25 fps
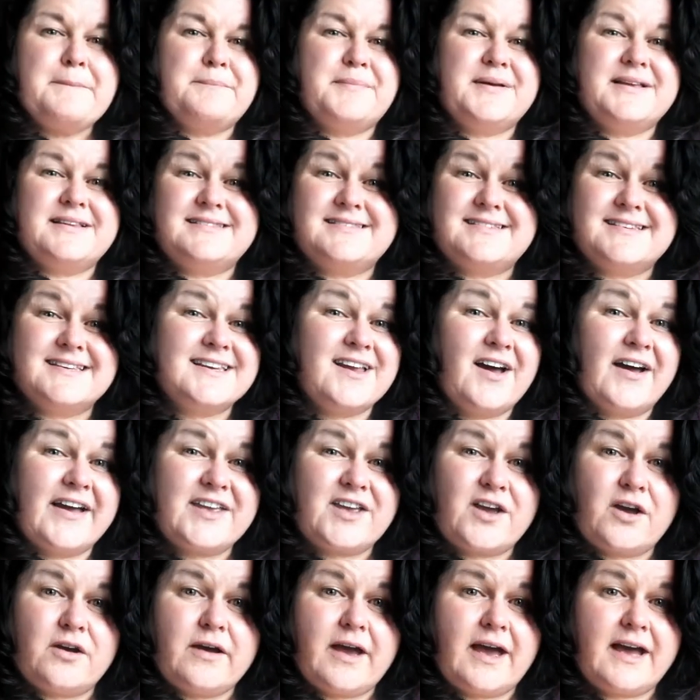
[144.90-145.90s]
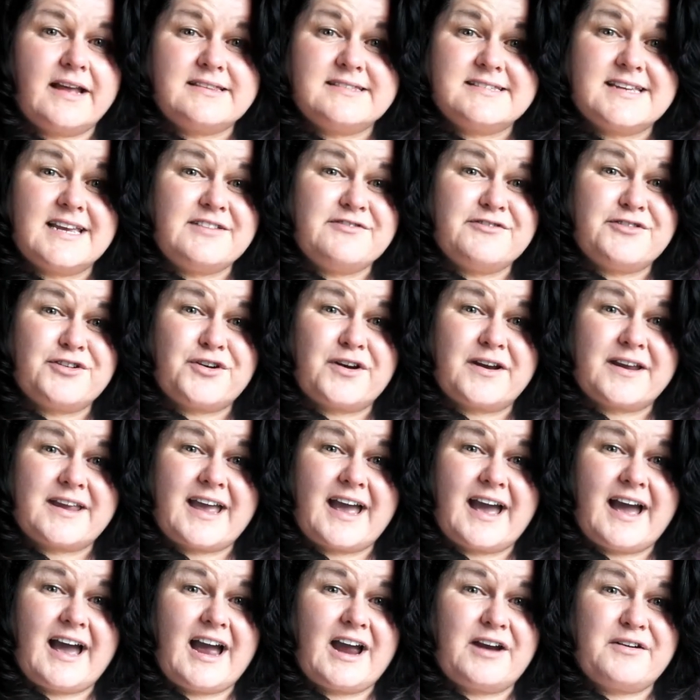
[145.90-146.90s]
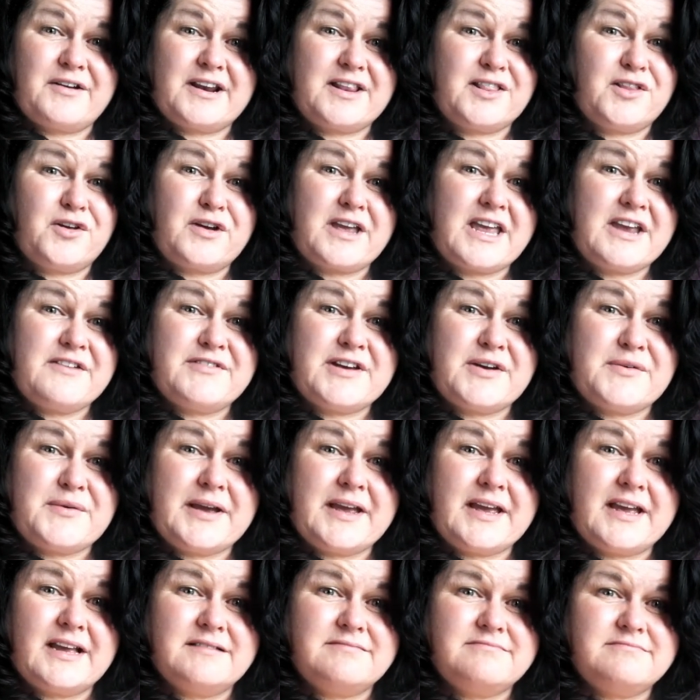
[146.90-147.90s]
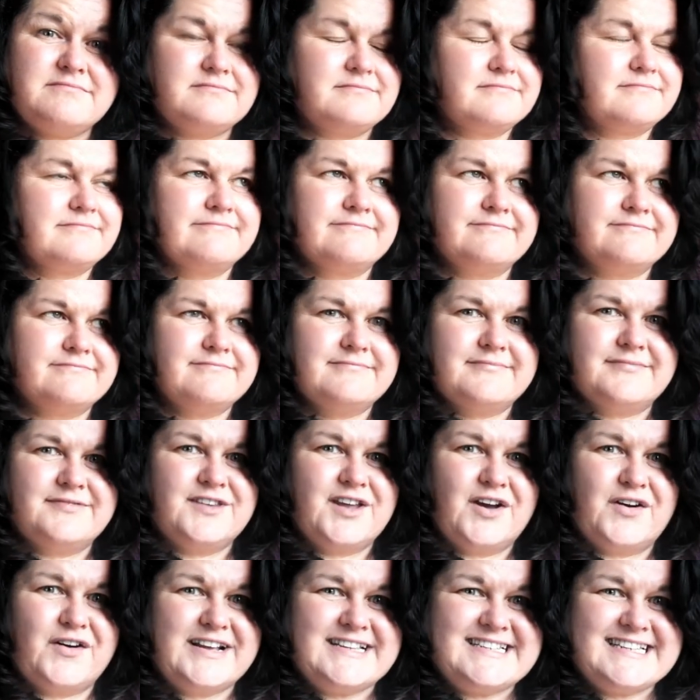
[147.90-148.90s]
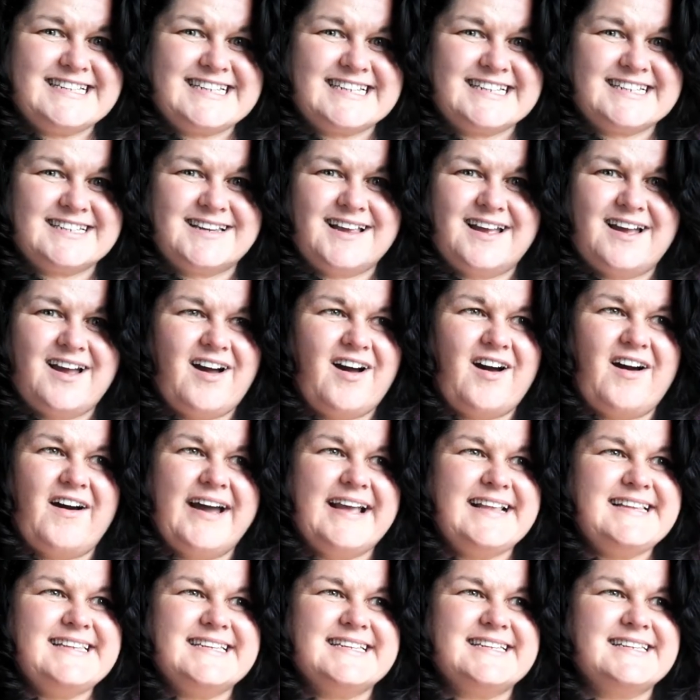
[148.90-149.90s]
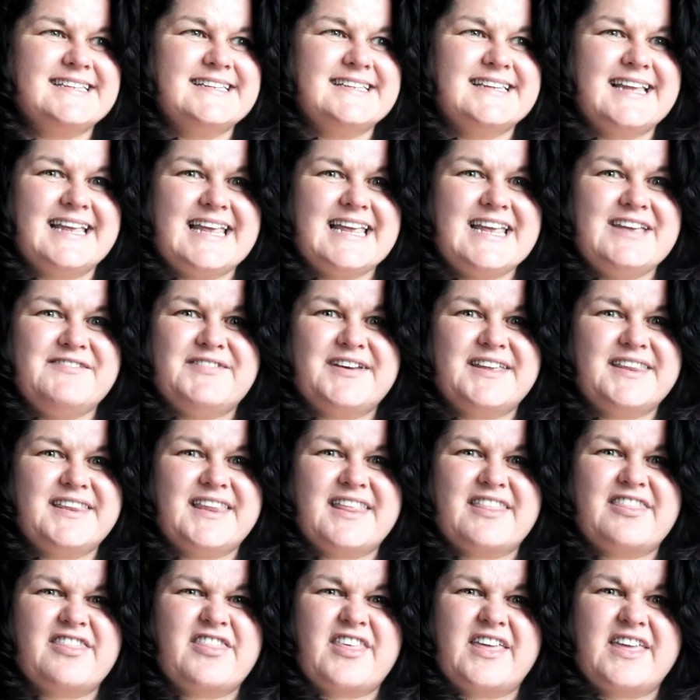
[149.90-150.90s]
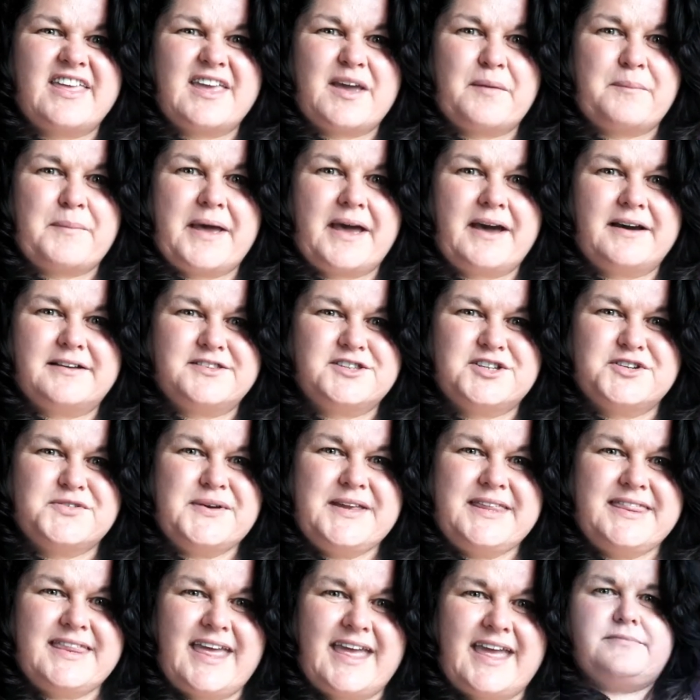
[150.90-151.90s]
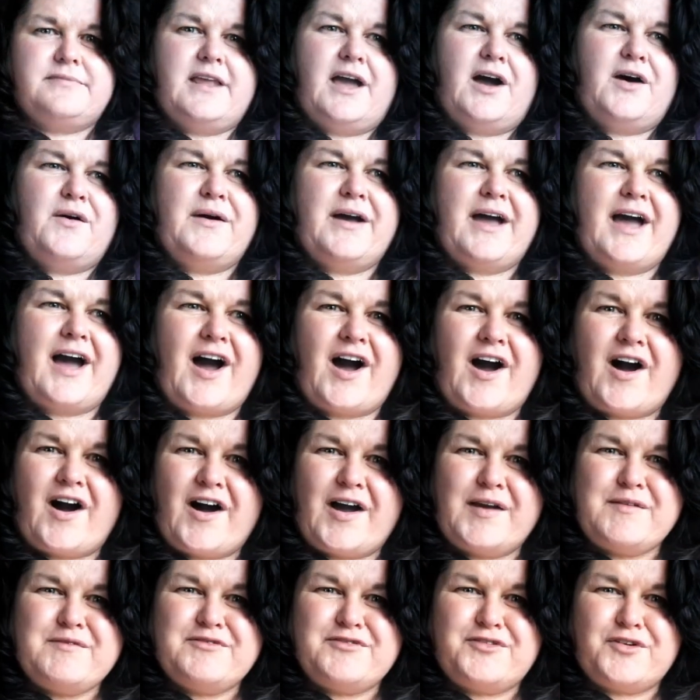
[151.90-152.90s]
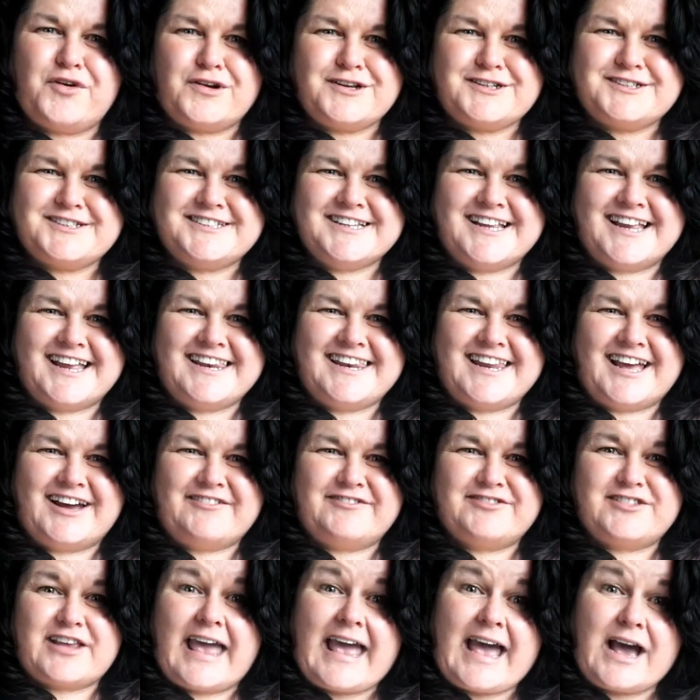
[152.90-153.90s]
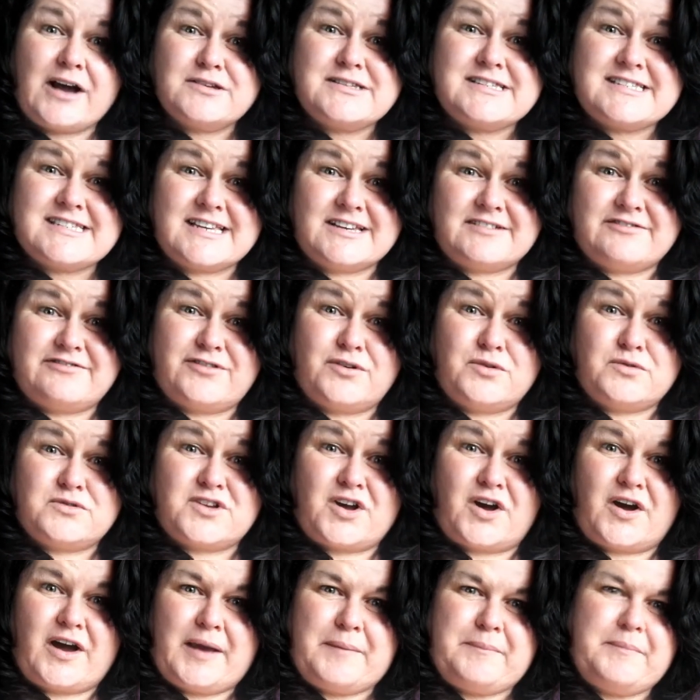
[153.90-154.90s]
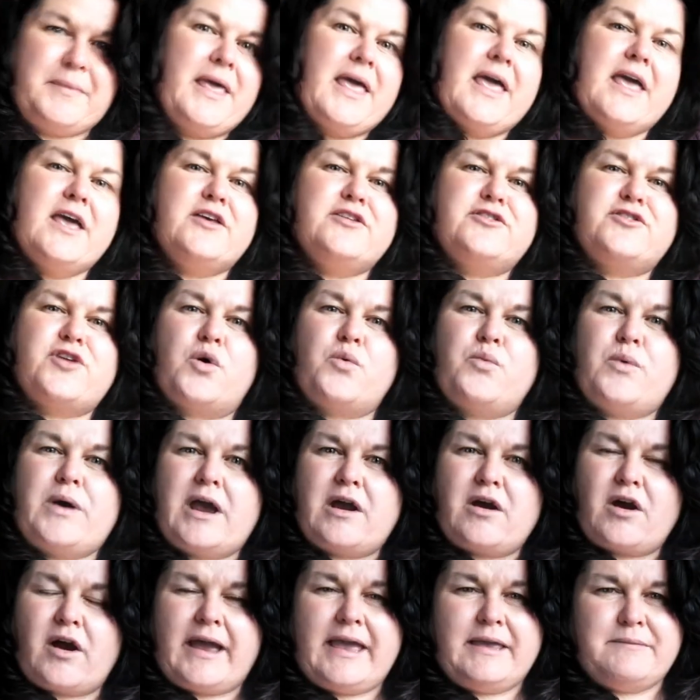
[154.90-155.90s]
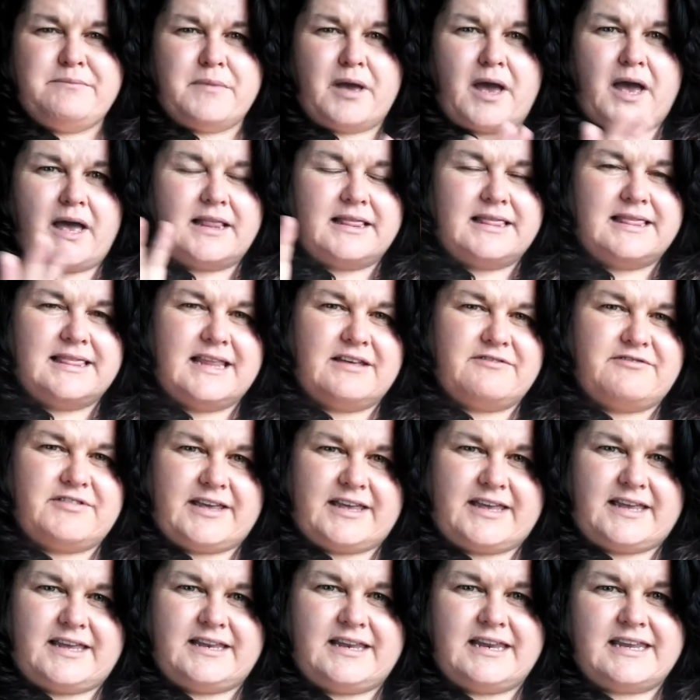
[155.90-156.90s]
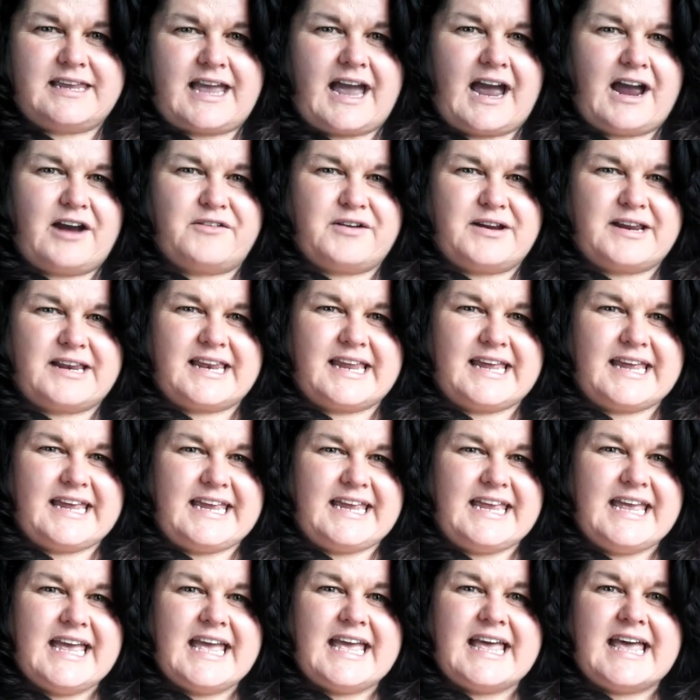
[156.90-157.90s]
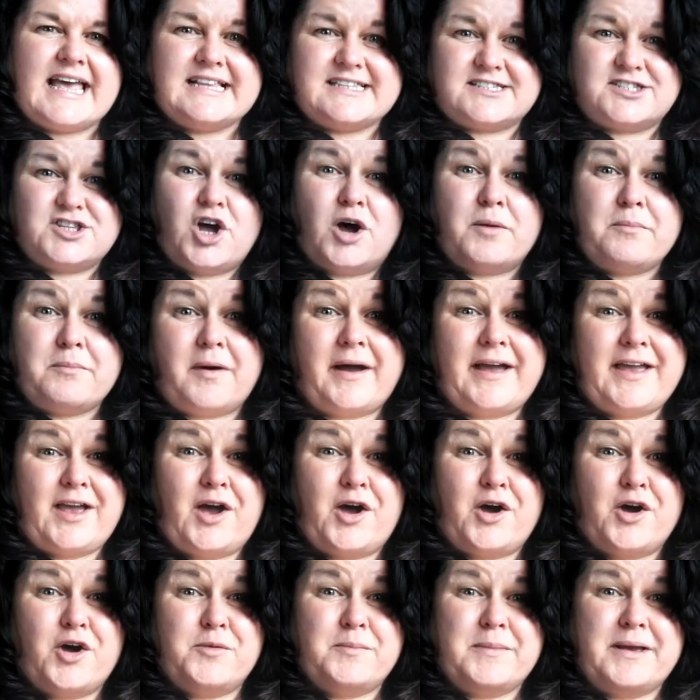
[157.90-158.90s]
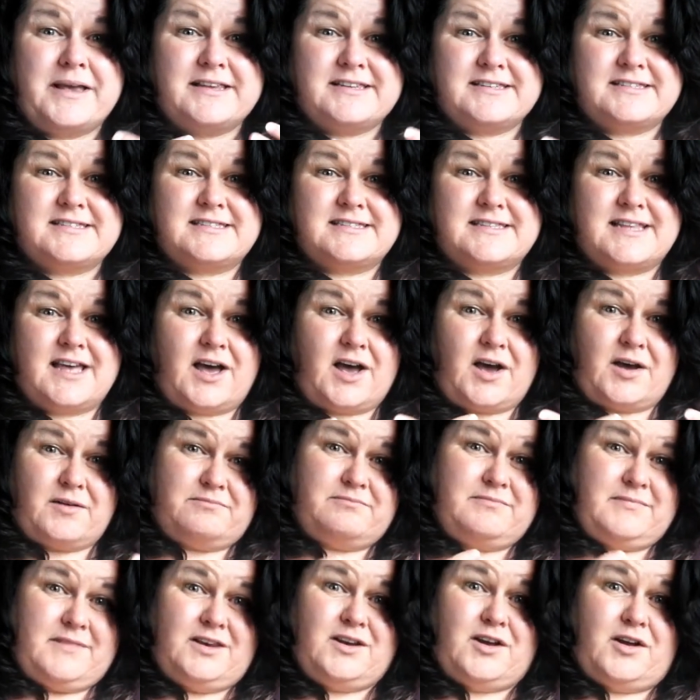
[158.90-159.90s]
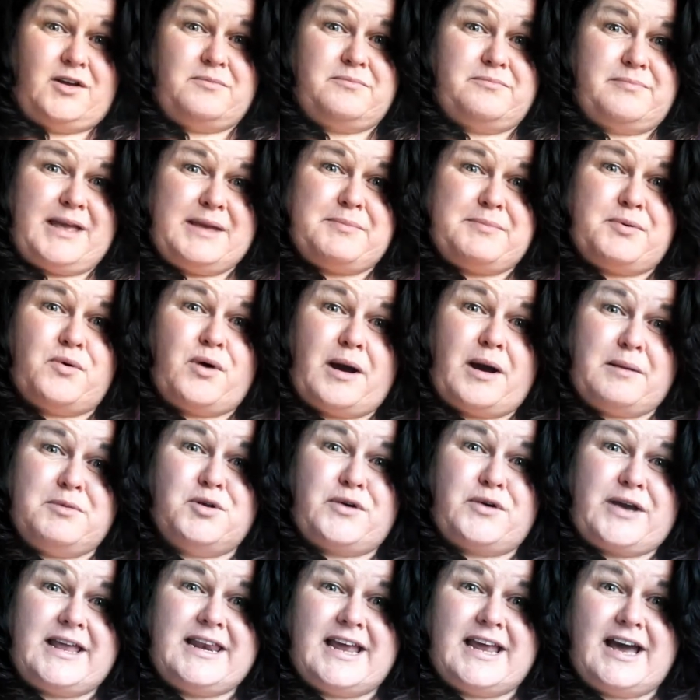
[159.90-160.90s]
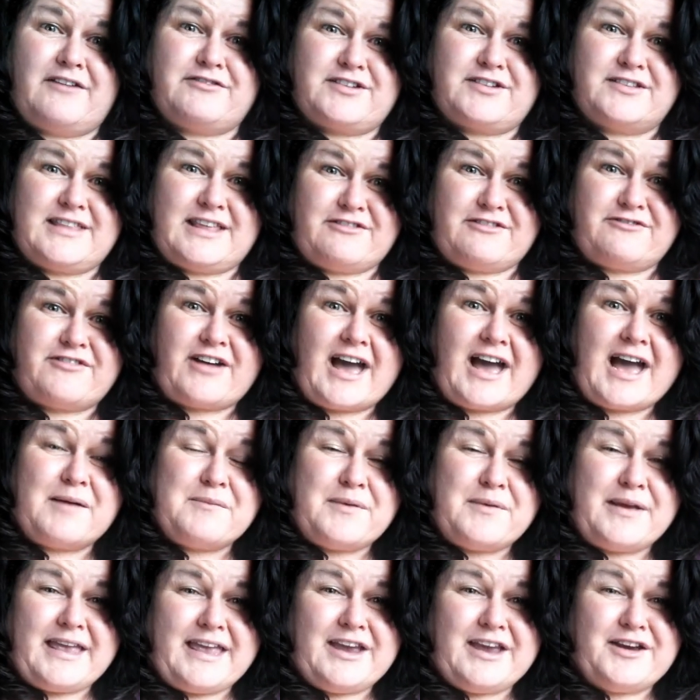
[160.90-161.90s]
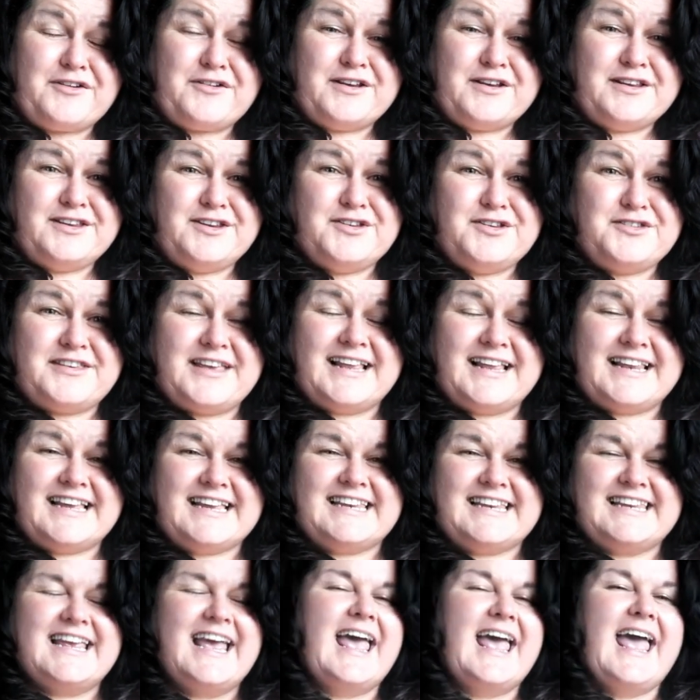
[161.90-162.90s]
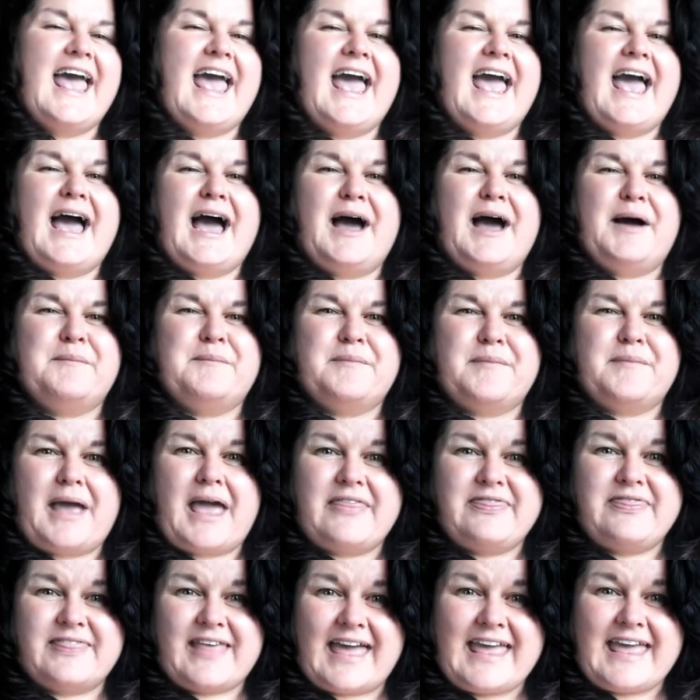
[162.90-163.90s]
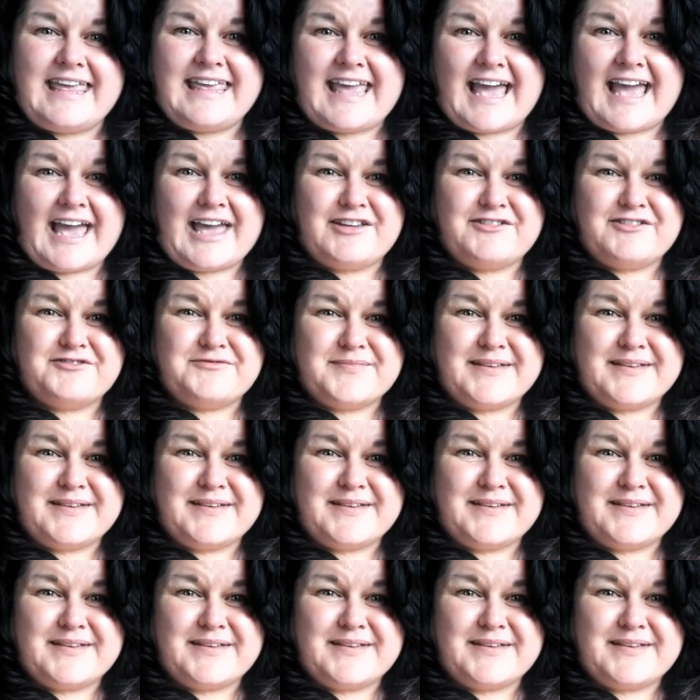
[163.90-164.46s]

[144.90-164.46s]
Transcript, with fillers: But did I go hunting for a car and look everywhere? No, I didn't. I didn't even think about doing that. Now, I'm fortunate enough to house sit full time. So where I'm living currently, it's not my home. It's the you know people I'm looking after their farm here in New Zealand, um, and they gave